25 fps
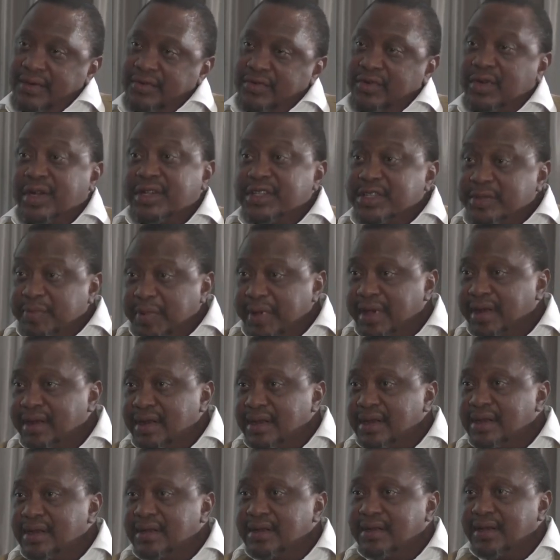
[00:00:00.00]

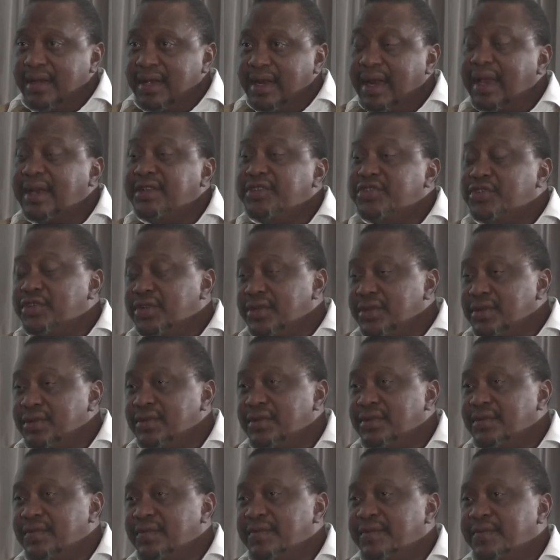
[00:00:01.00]
transparent election
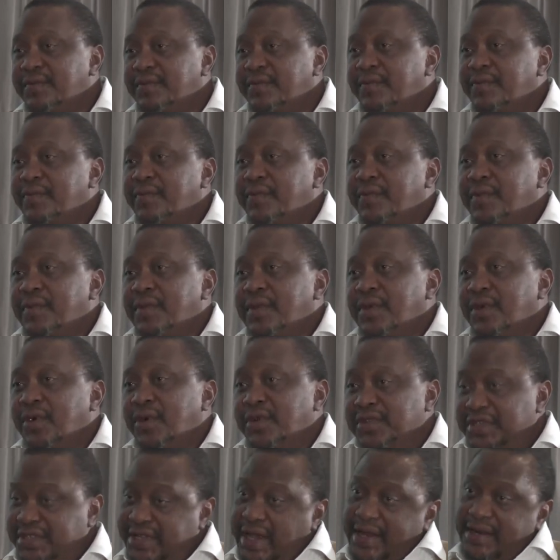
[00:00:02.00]

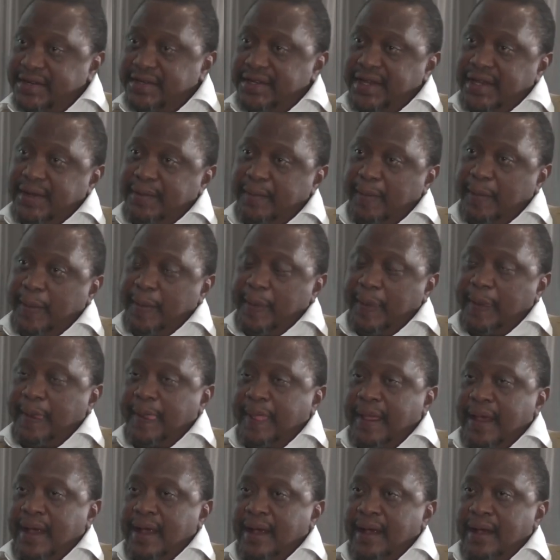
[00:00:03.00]
on Saturday.
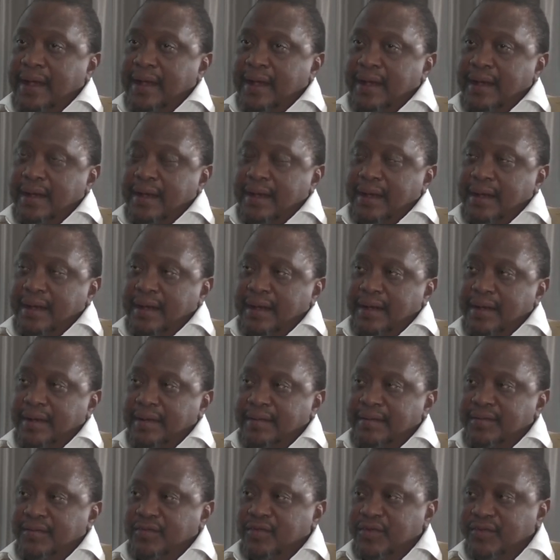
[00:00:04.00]

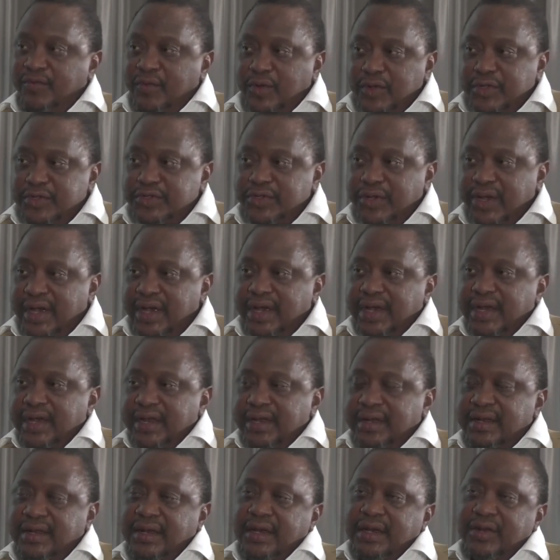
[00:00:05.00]
We've also
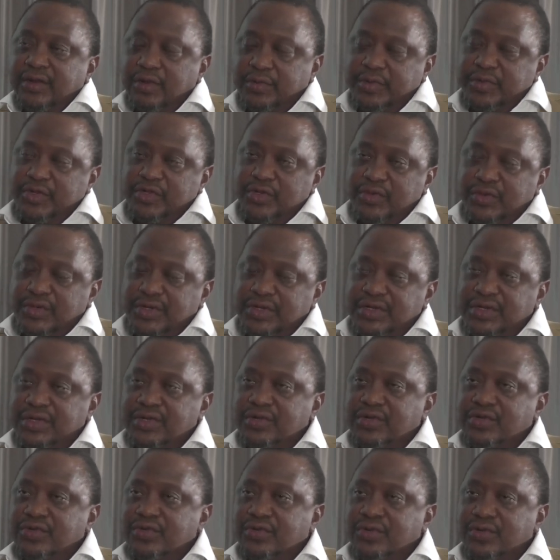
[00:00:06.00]
had an opportunity
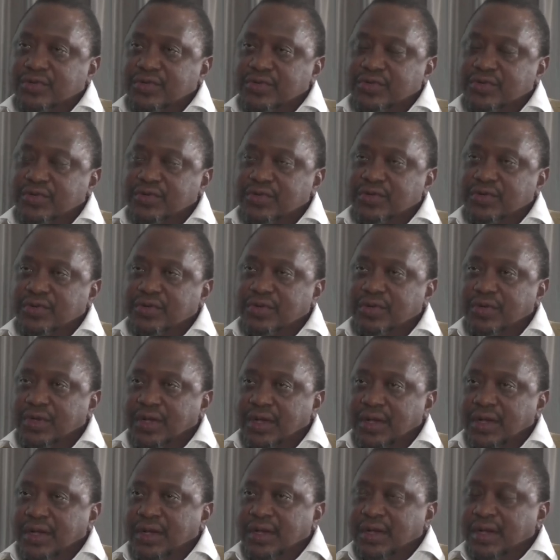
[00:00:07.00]
to talk to
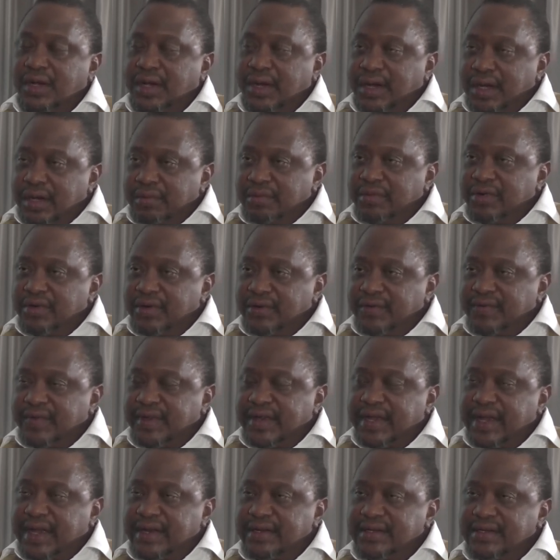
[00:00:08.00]
a number of
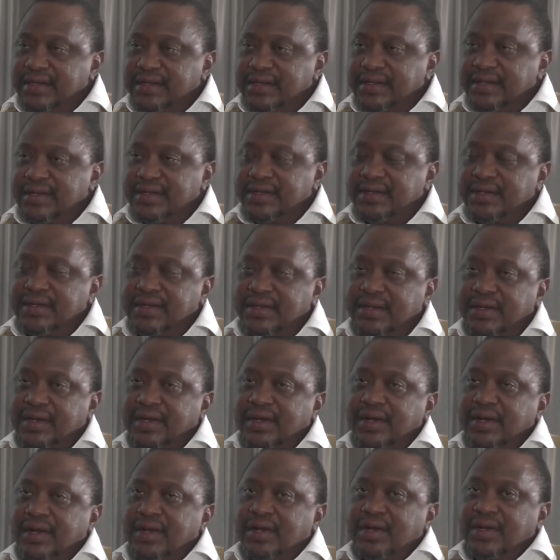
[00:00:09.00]
the candidates
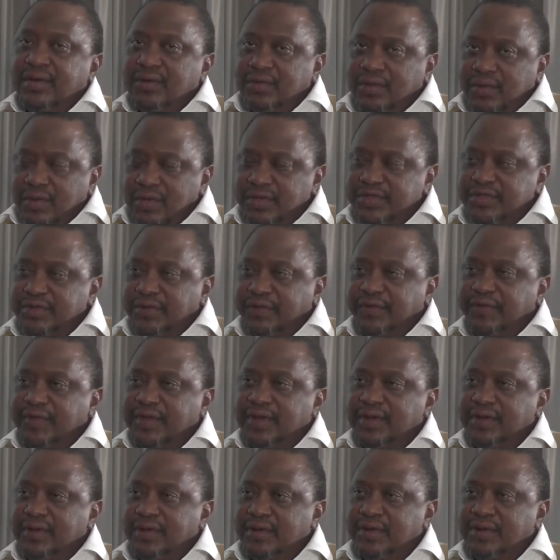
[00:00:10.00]
who also
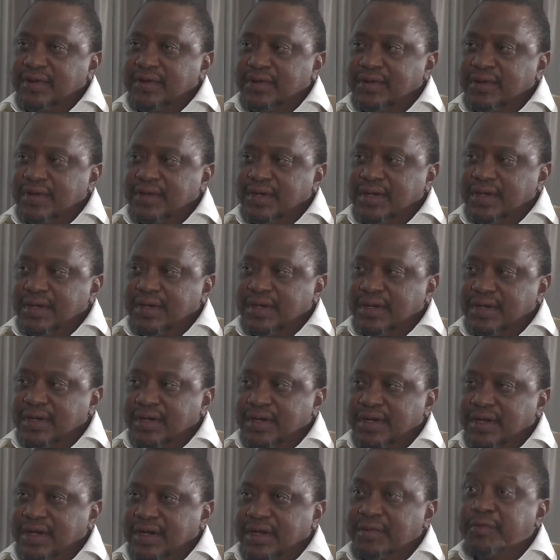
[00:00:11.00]
feel
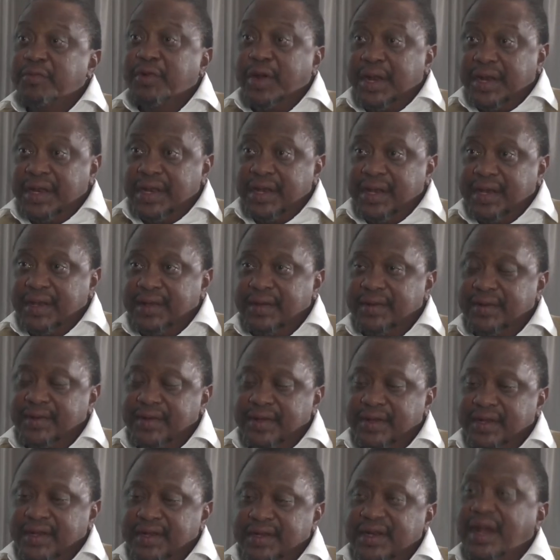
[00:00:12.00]
I'm ready.
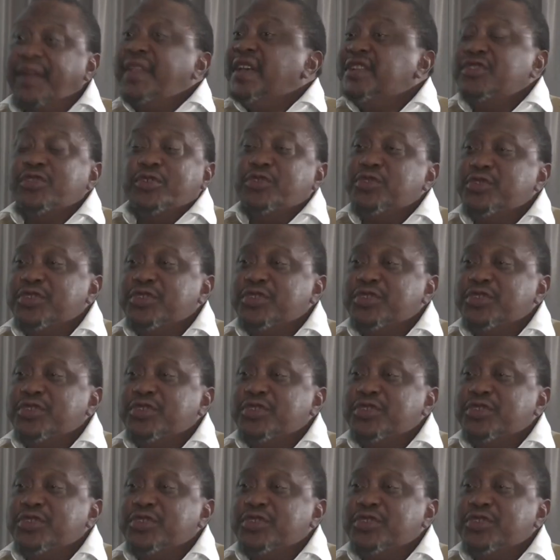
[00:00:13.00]
Now, that's not